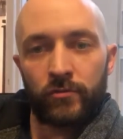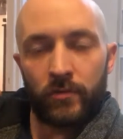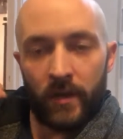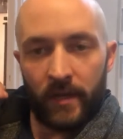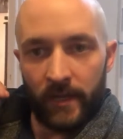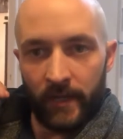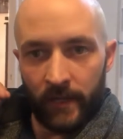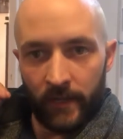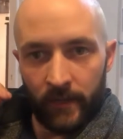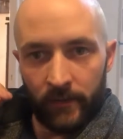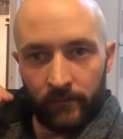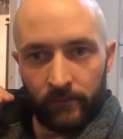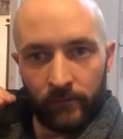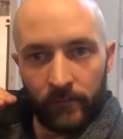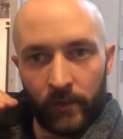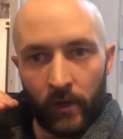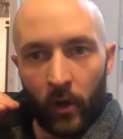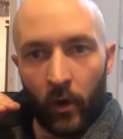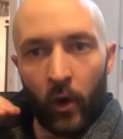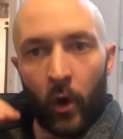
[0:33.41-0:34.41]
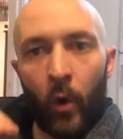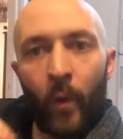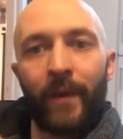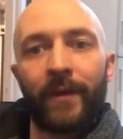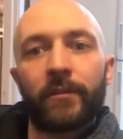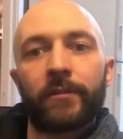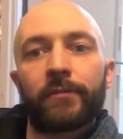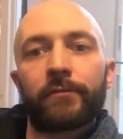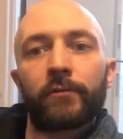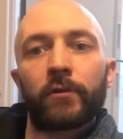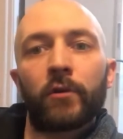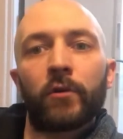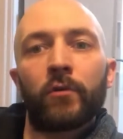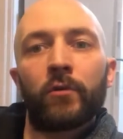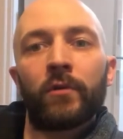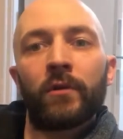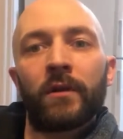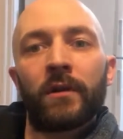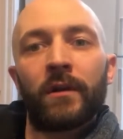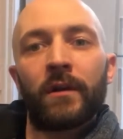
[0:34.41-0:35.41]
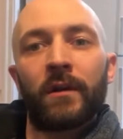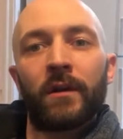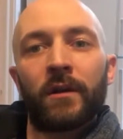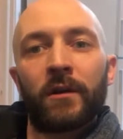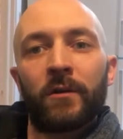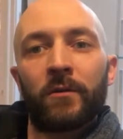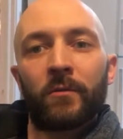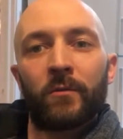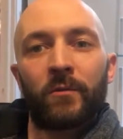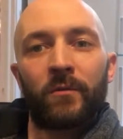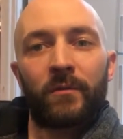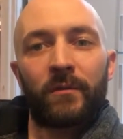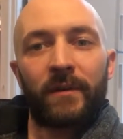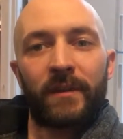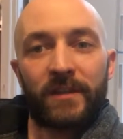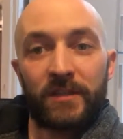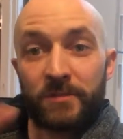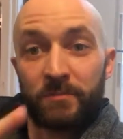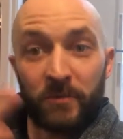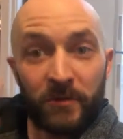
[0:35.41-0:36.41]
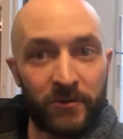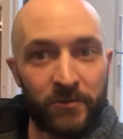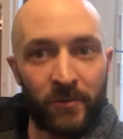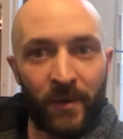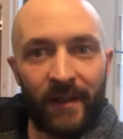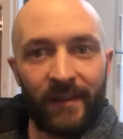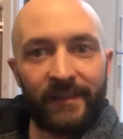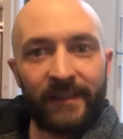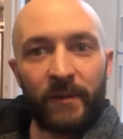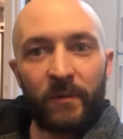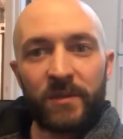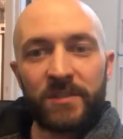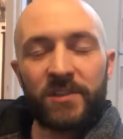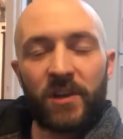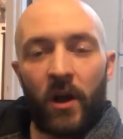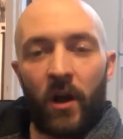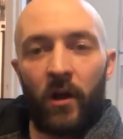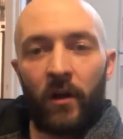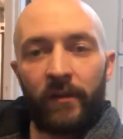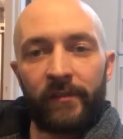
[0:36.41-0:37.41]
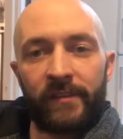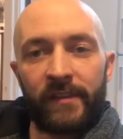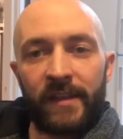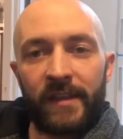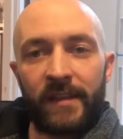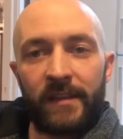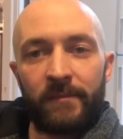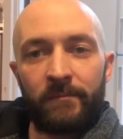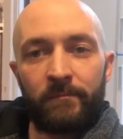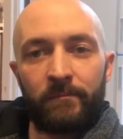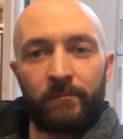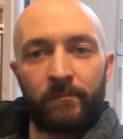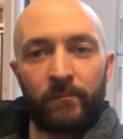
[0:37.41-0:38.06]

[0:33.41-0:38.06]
going through in spirituality what's called the